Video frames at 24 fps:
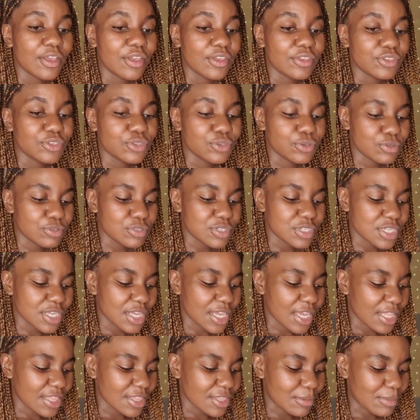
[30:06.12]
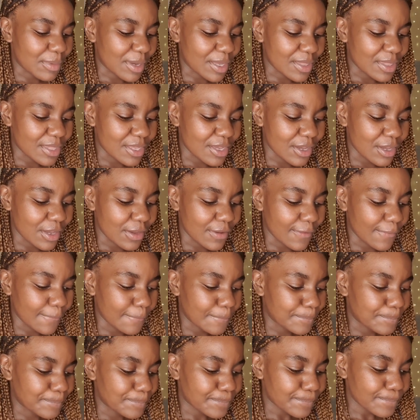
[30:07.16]
used to get them, I think,
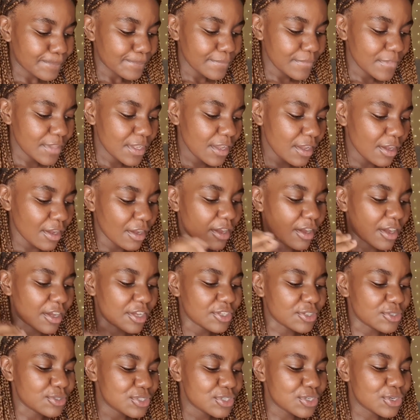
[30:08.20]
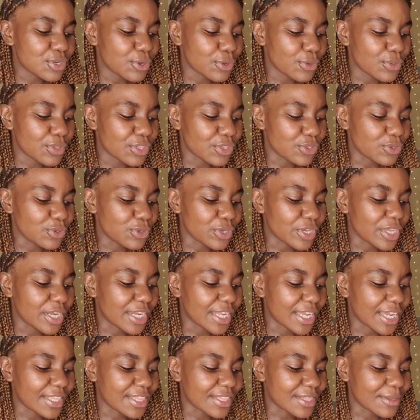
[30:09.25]
I used to know that you can
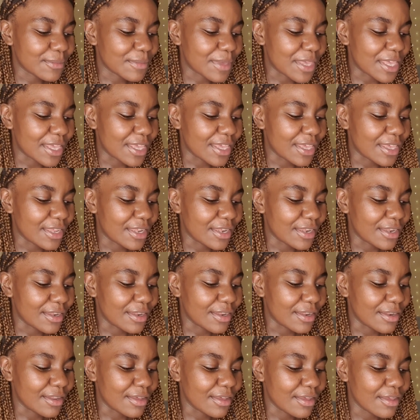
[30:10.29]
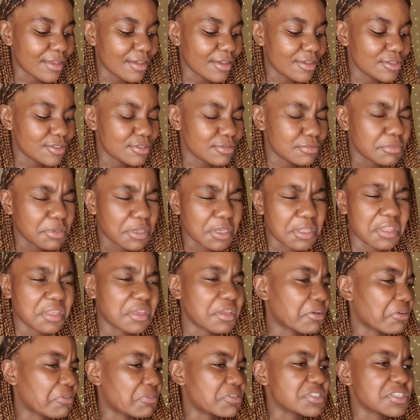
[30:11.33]
get them in, I
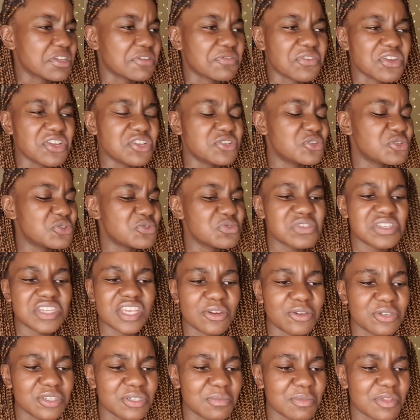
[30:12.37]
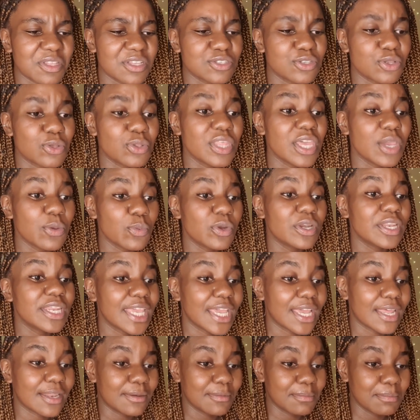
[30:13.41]
think it was every Tuesday or something. So they would
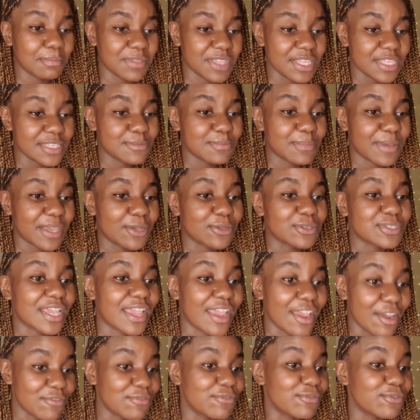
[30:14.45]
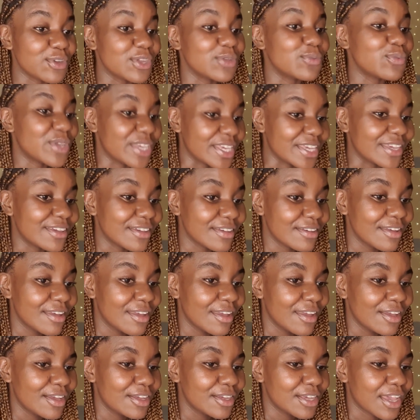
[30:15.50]
get these bales every week
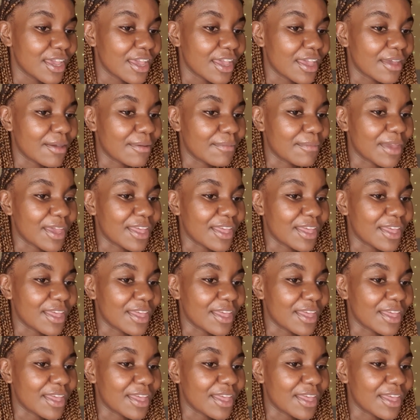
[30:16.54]
um,